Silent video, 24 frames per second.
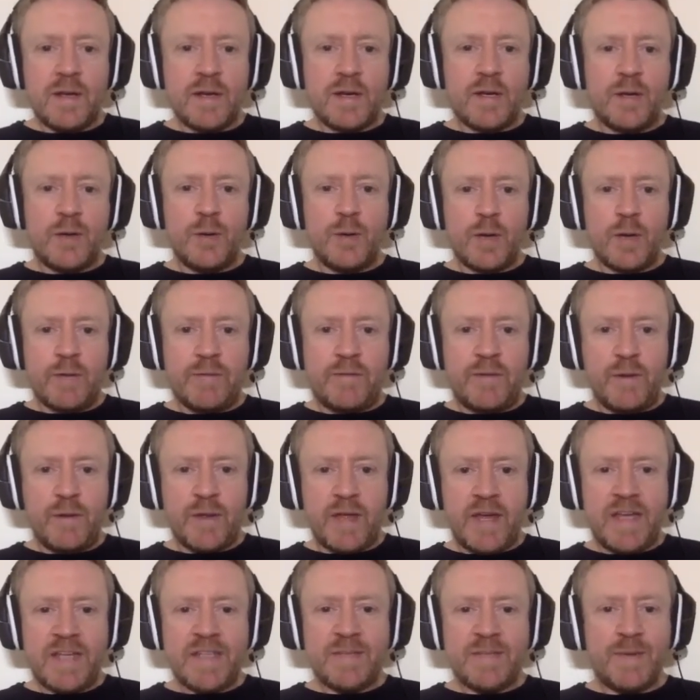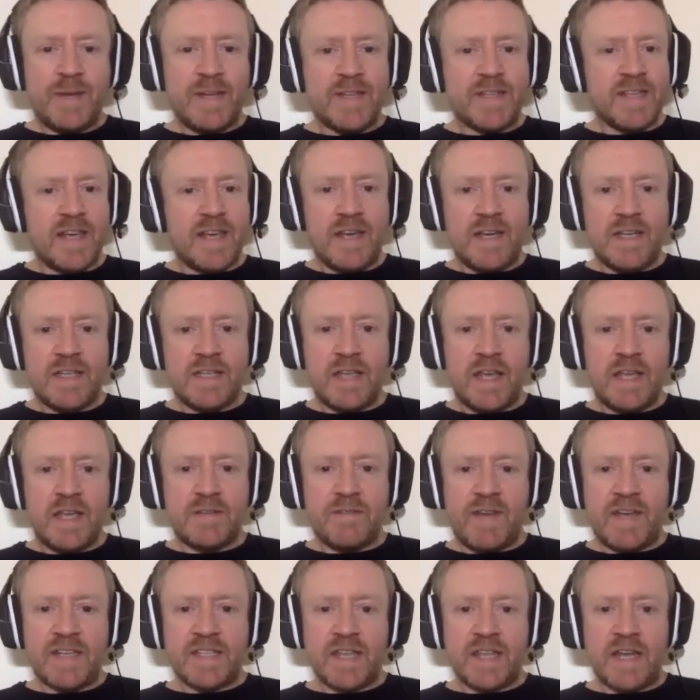Google a few things. But it's
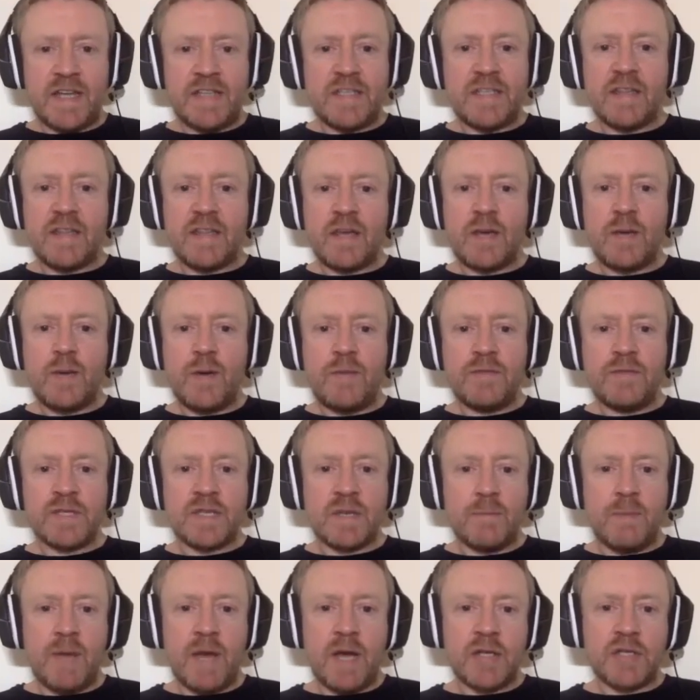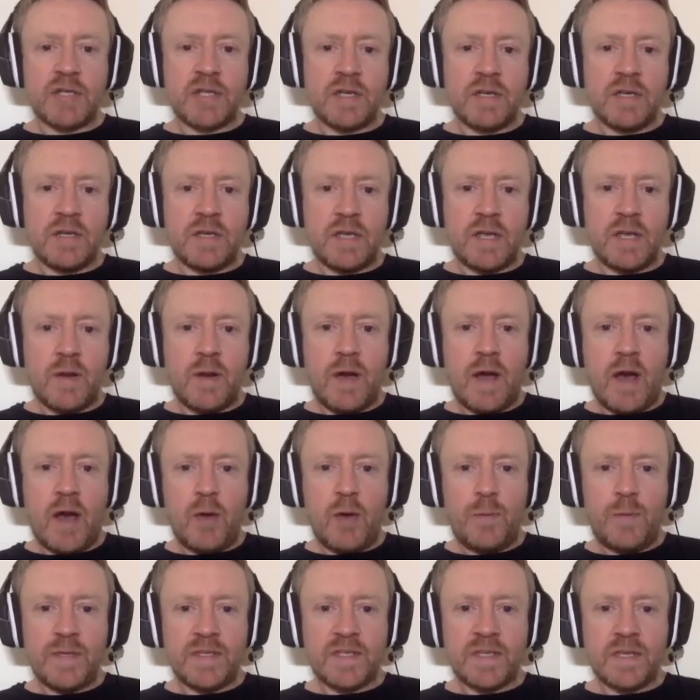fascinating. Thank you ever so much, and I
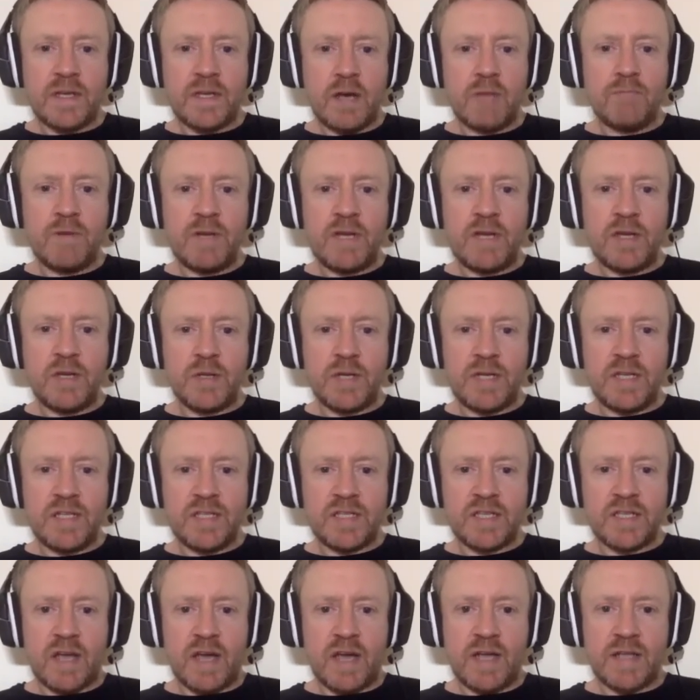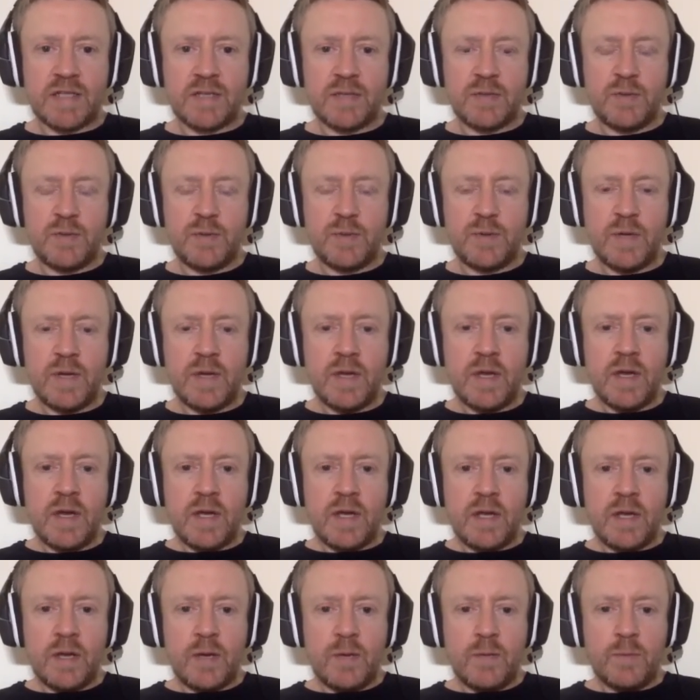hope it's a really good insight to
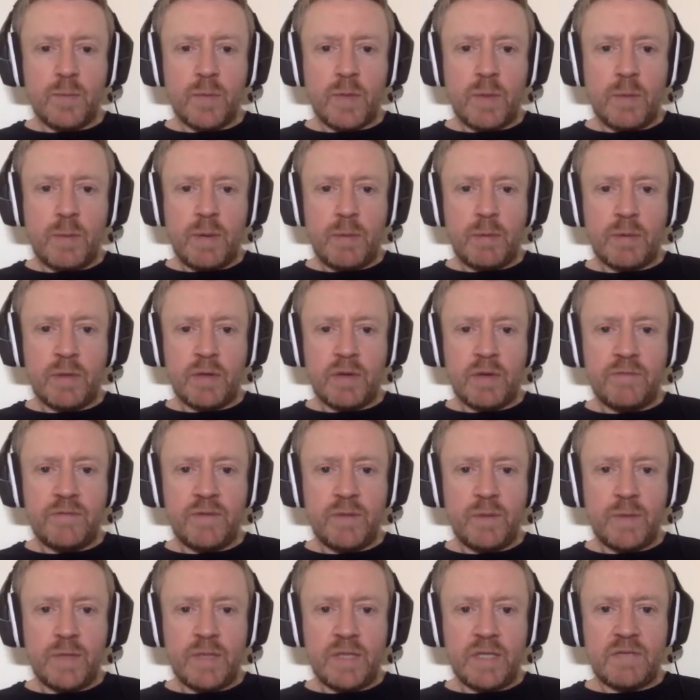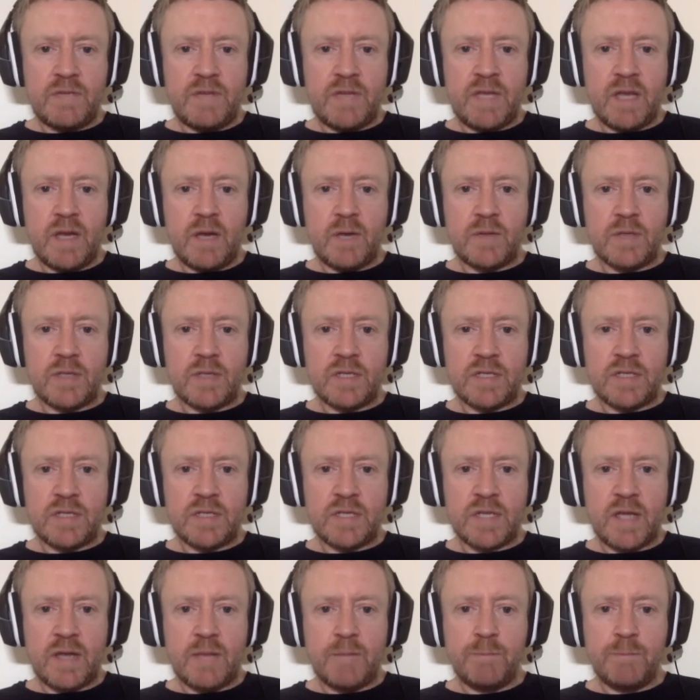the people that are viewing this video, and just